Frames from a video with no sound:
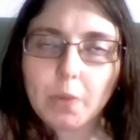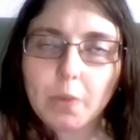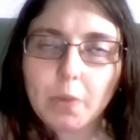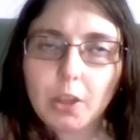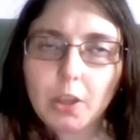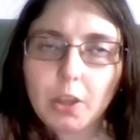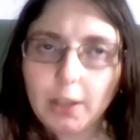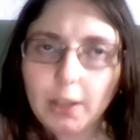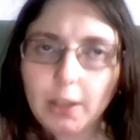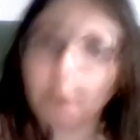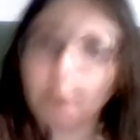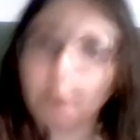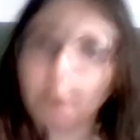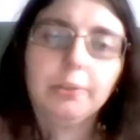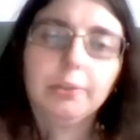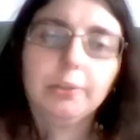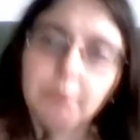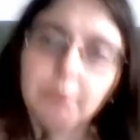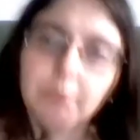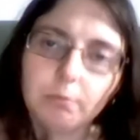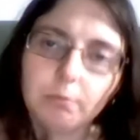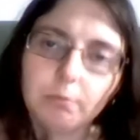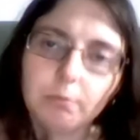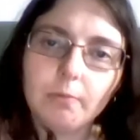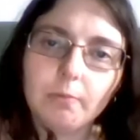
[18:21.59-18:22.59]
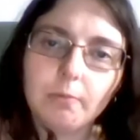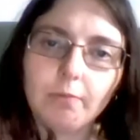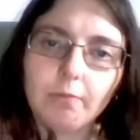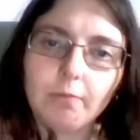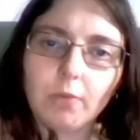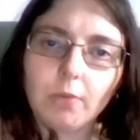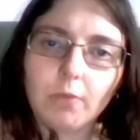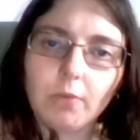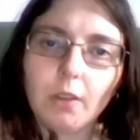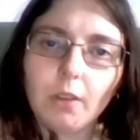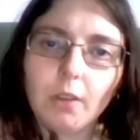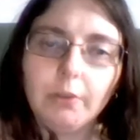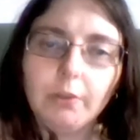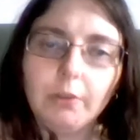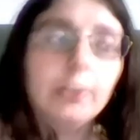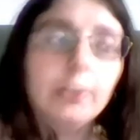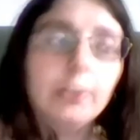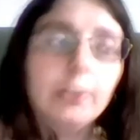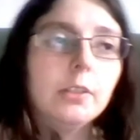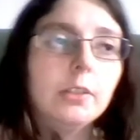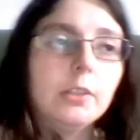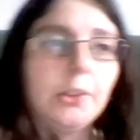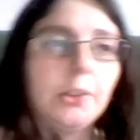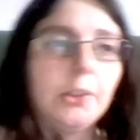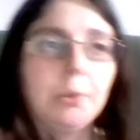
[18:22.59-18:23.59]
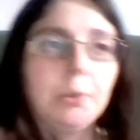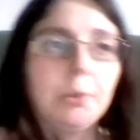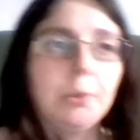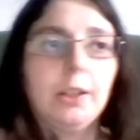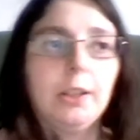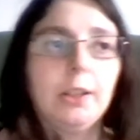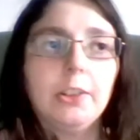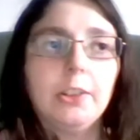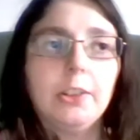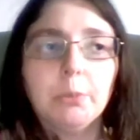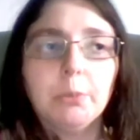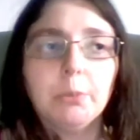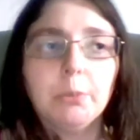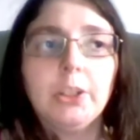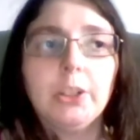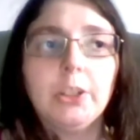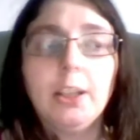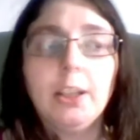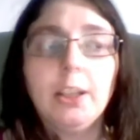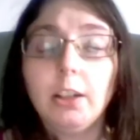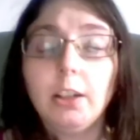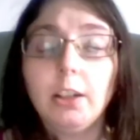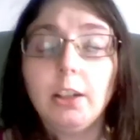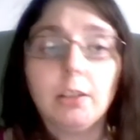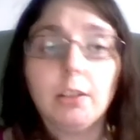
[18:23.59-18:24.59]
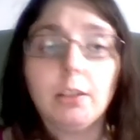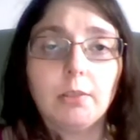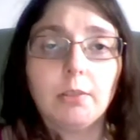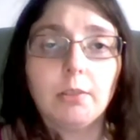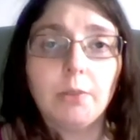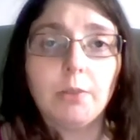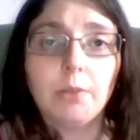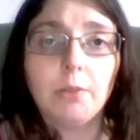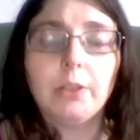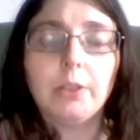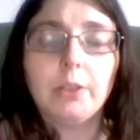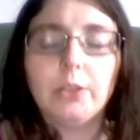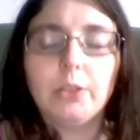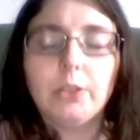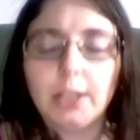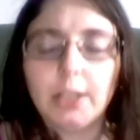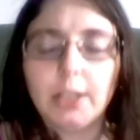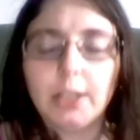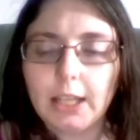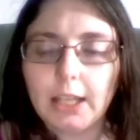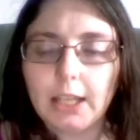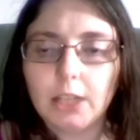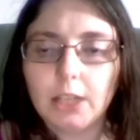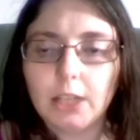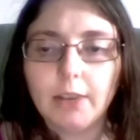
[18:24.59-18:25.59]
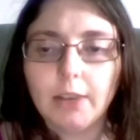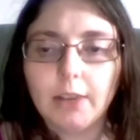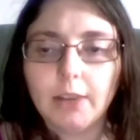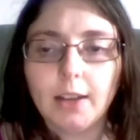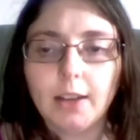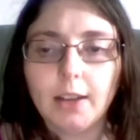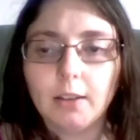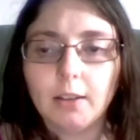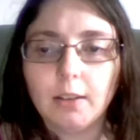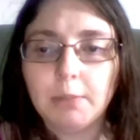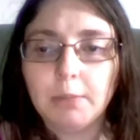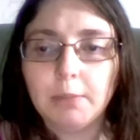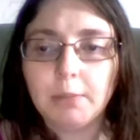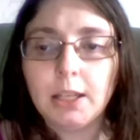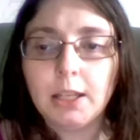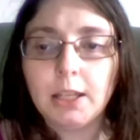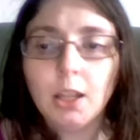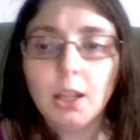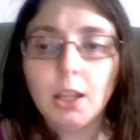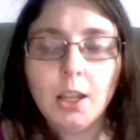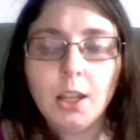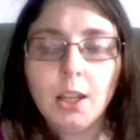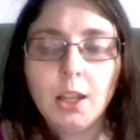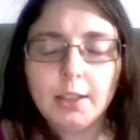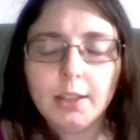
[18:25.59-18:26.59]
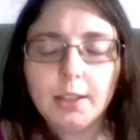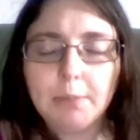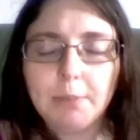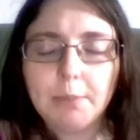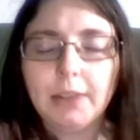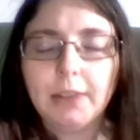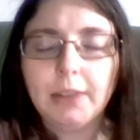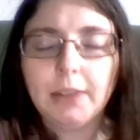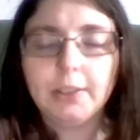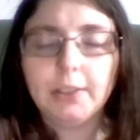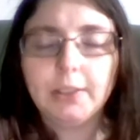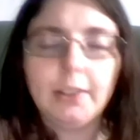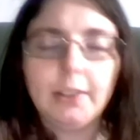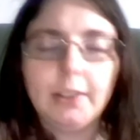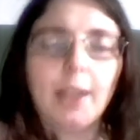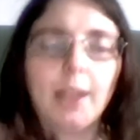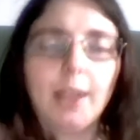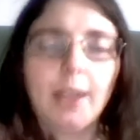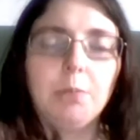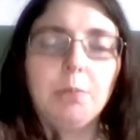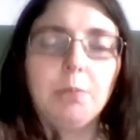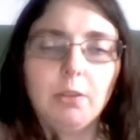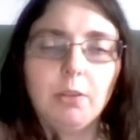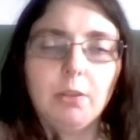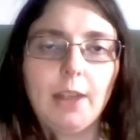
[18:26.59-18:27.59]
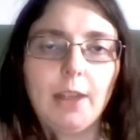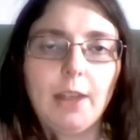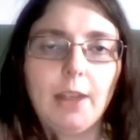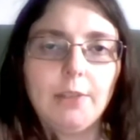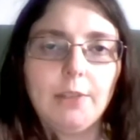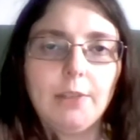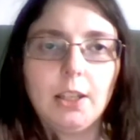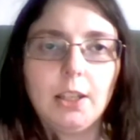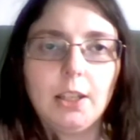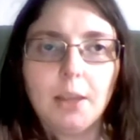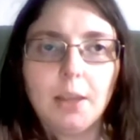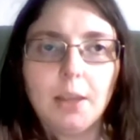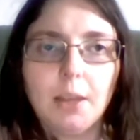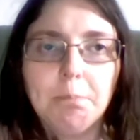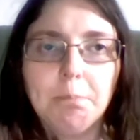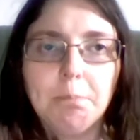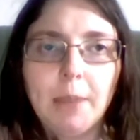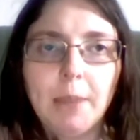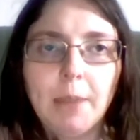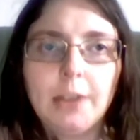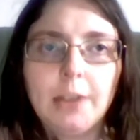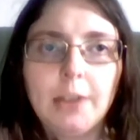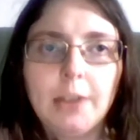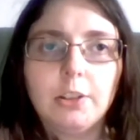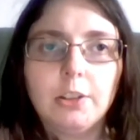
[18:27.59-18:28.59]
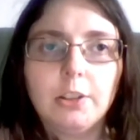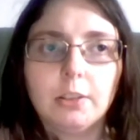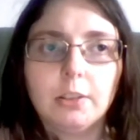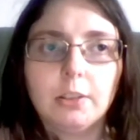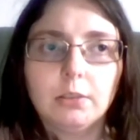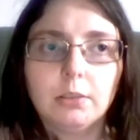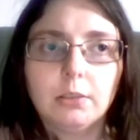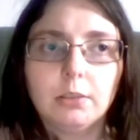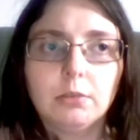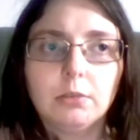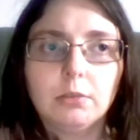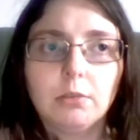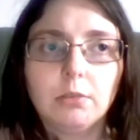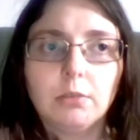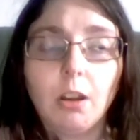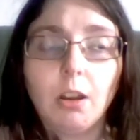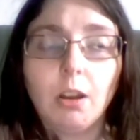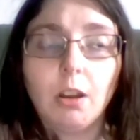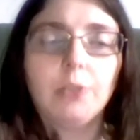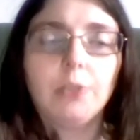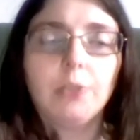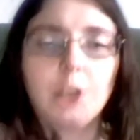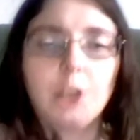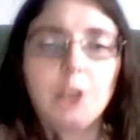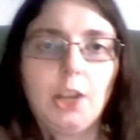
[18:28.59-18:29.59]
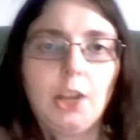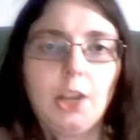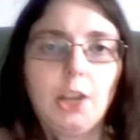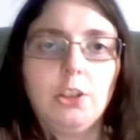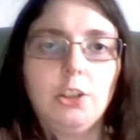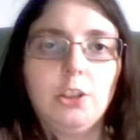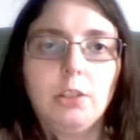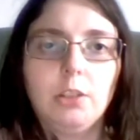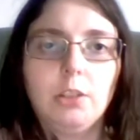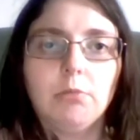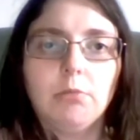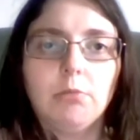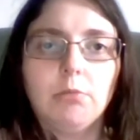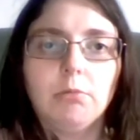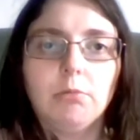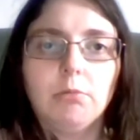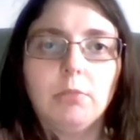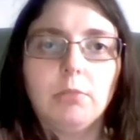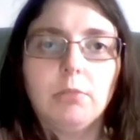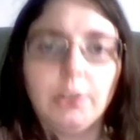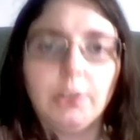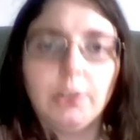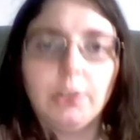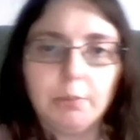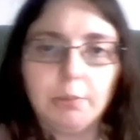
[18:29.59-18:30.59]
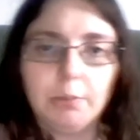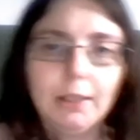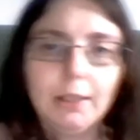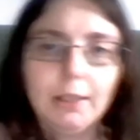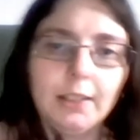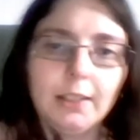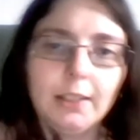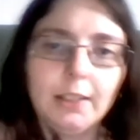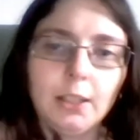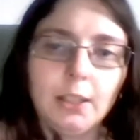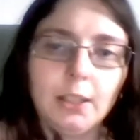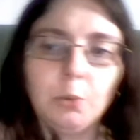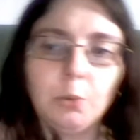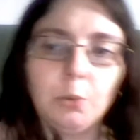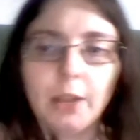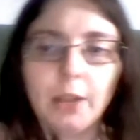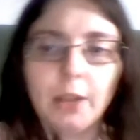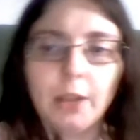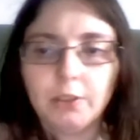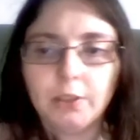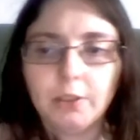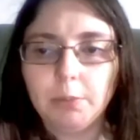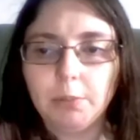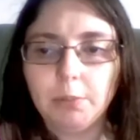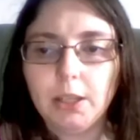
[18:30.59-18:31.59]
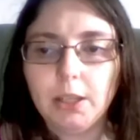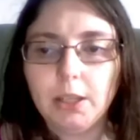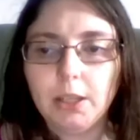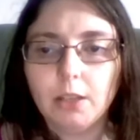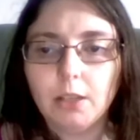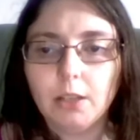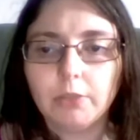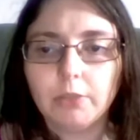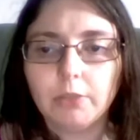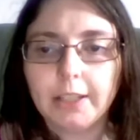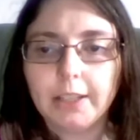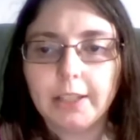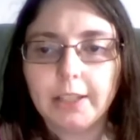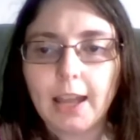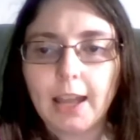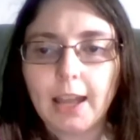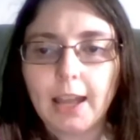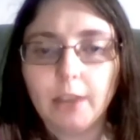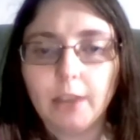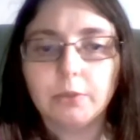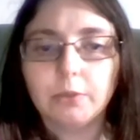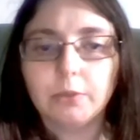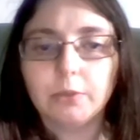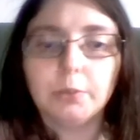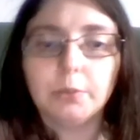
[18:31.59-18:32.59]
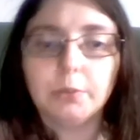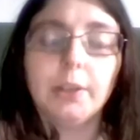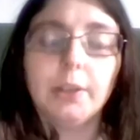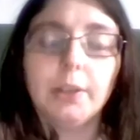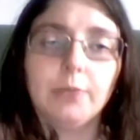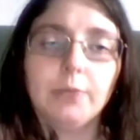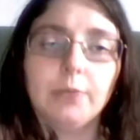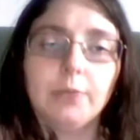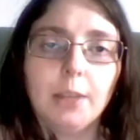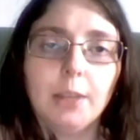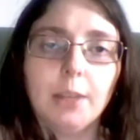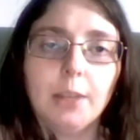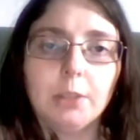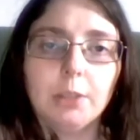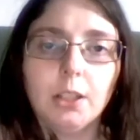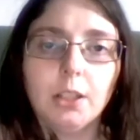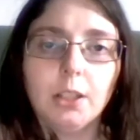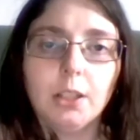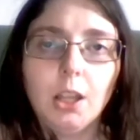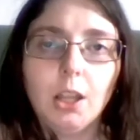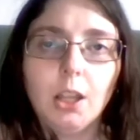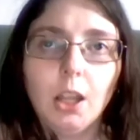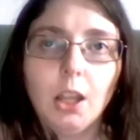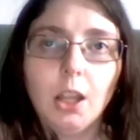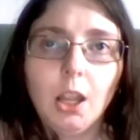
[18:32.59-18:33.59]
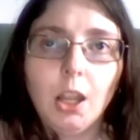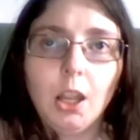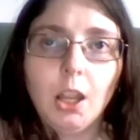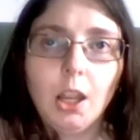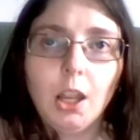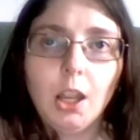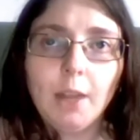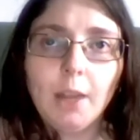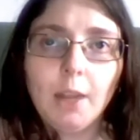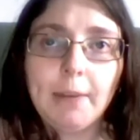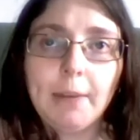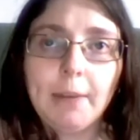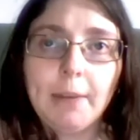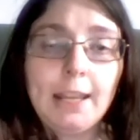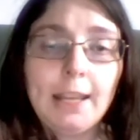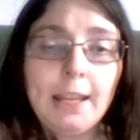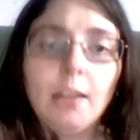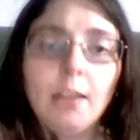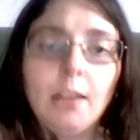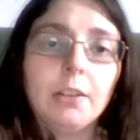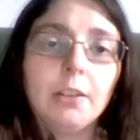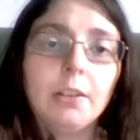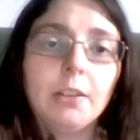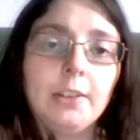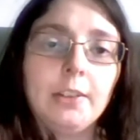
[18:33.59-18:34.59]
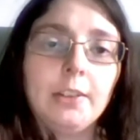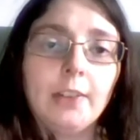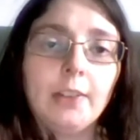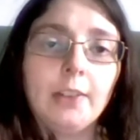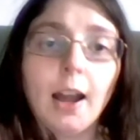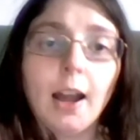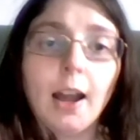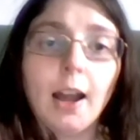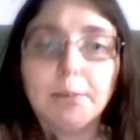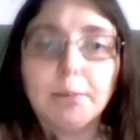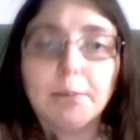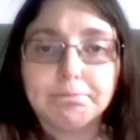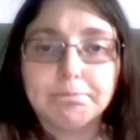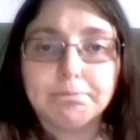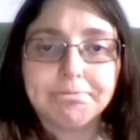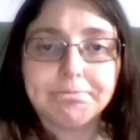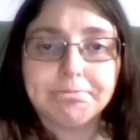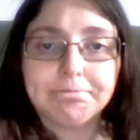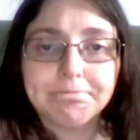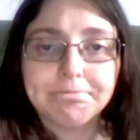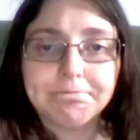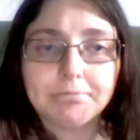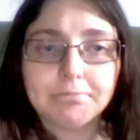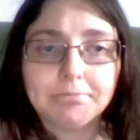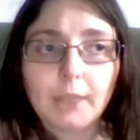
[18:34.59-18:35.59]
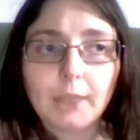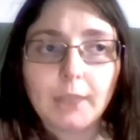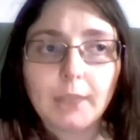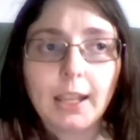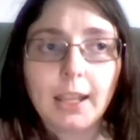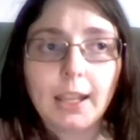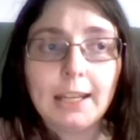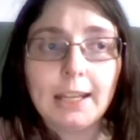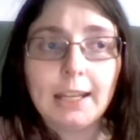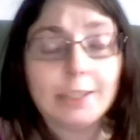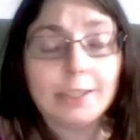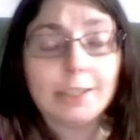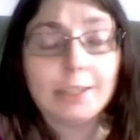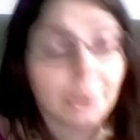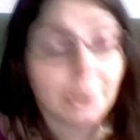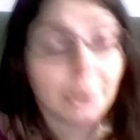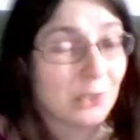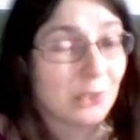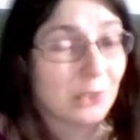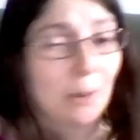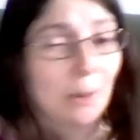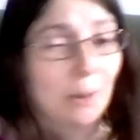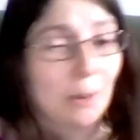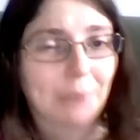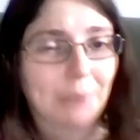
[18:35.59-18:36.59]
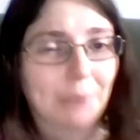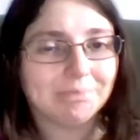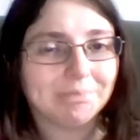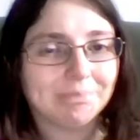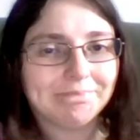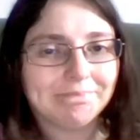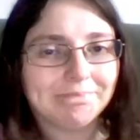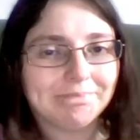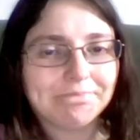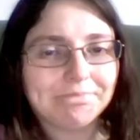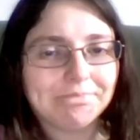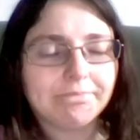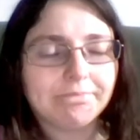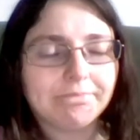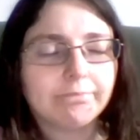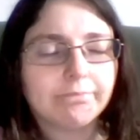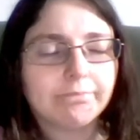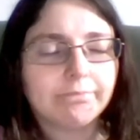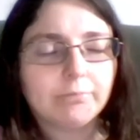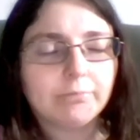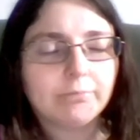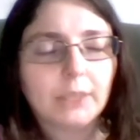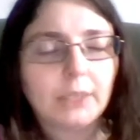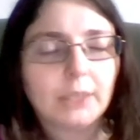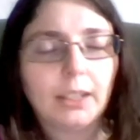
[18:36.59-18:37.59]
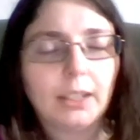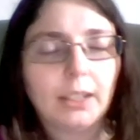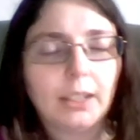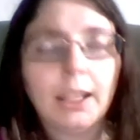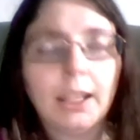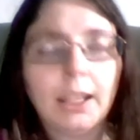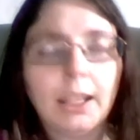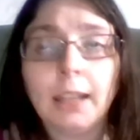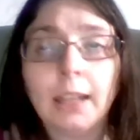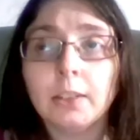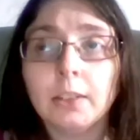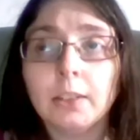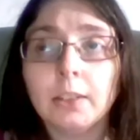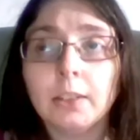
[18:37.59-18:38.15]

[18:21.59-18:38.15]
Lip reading: Yes. Physical disabilities in particular are very good at getting around. I mean, the best example of having a major life-changing disability would have to be Rick Allen from Def Leppard. I mean, he lost his arm, and he's the drummer. And